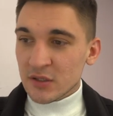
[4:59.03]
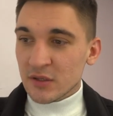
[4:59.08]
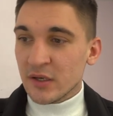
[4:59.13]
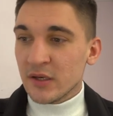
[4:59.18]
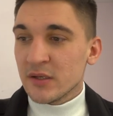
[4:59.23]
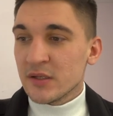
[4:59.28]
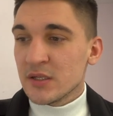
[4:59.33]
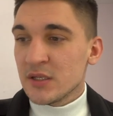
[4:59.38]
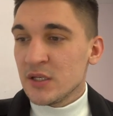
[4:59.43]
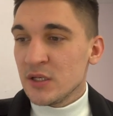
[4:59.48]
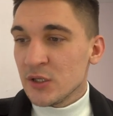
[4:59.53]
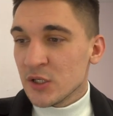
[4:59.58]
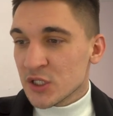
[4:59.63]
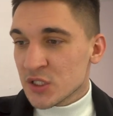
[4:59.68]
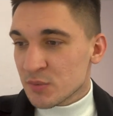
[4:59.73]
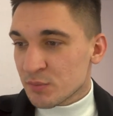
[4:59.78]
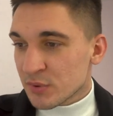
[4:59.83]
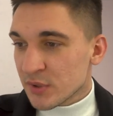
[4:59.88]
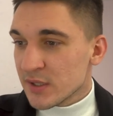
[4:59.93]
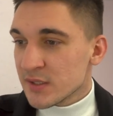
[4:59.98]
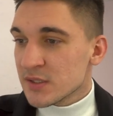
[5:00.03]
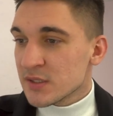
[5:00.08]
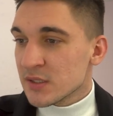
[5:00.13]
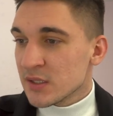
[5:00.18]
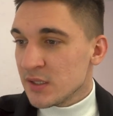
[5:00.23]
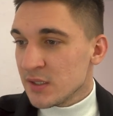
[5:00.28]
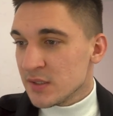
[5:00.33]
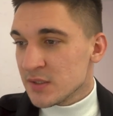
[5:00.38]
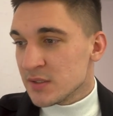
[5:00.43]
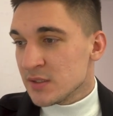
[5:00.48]
it, he expressed
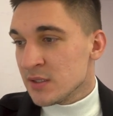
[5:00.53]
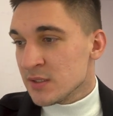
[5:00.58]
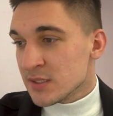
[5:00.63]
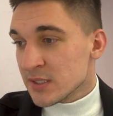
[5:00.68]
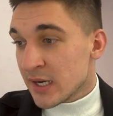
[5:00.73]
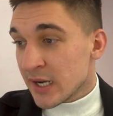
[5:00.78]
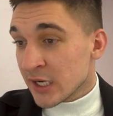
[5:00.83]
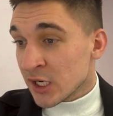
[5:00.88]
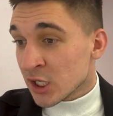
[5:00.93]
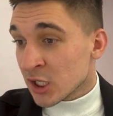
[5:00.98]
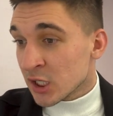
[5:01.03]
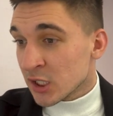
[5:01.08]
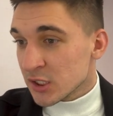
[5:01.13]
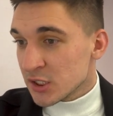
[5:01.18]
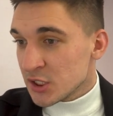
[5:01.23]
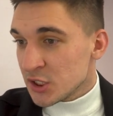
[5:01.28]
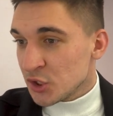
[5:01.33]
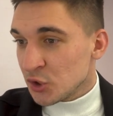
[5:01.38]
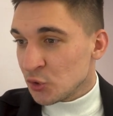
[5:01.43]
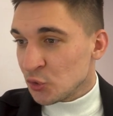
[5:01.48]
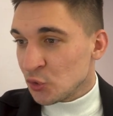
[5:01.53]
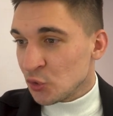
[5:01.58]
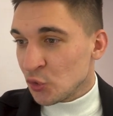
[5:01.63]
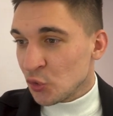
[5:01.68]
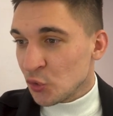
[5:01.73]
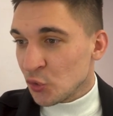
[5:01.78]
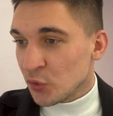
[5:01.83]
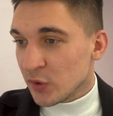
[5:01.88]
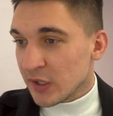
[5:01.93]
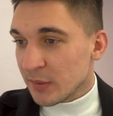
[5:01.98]
his desire
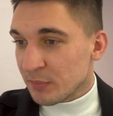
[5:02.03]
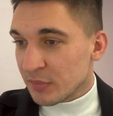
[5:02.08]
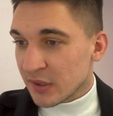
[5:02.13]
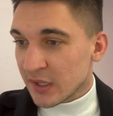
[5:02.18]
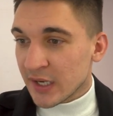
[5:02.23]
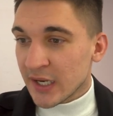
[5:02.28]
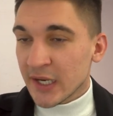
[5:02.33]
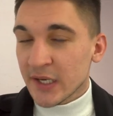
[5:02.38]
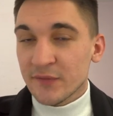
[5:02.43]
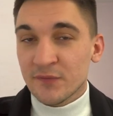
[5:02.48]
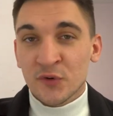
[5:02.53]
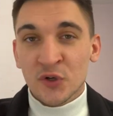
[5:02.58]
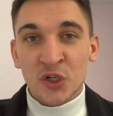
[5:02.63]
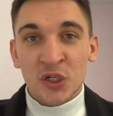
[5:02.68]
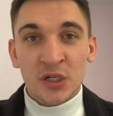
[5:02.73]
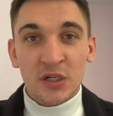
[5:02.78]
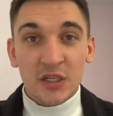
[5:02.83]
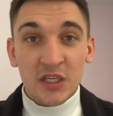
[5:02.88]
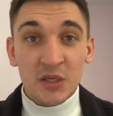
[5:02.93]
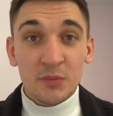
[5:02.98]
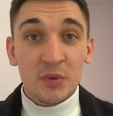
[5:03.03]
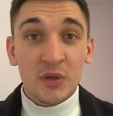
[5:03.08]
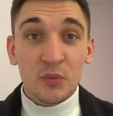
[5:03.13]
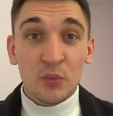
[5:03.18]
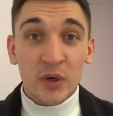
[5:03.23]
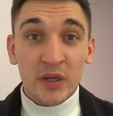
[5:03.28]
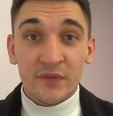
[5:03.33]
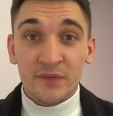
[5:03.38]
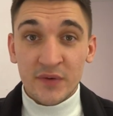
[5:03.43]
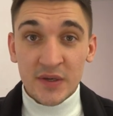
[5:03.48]
to apply for
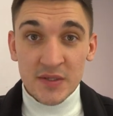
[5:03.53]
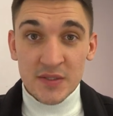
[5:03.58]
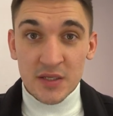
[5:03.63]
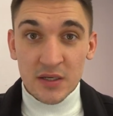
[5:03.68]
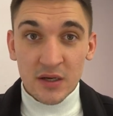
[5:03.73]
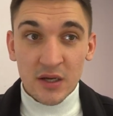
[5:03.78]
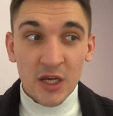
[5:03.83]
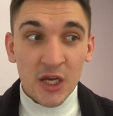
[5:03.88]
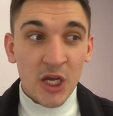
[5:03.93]
EB1 visa,